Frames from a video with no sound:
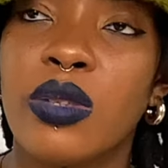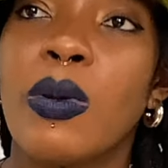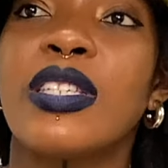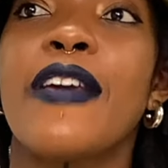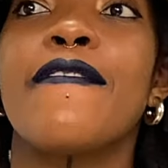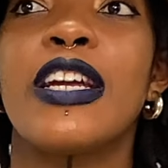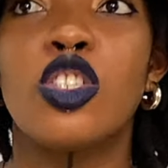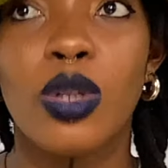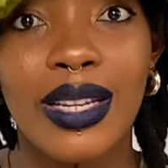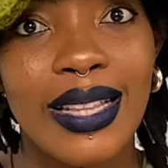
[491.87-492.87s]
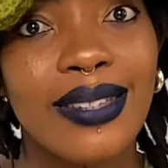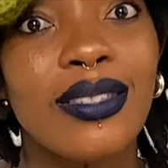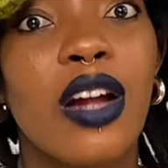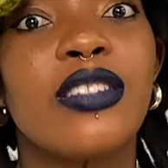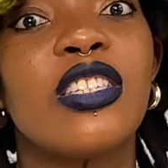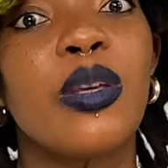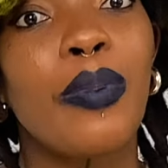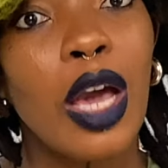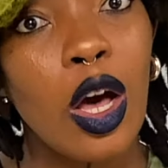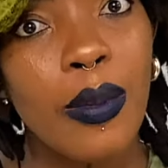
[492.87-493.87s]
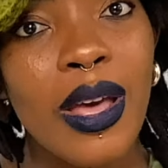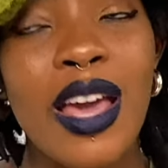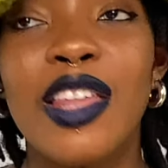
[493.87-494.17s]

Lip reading: but eventually they started to pick up.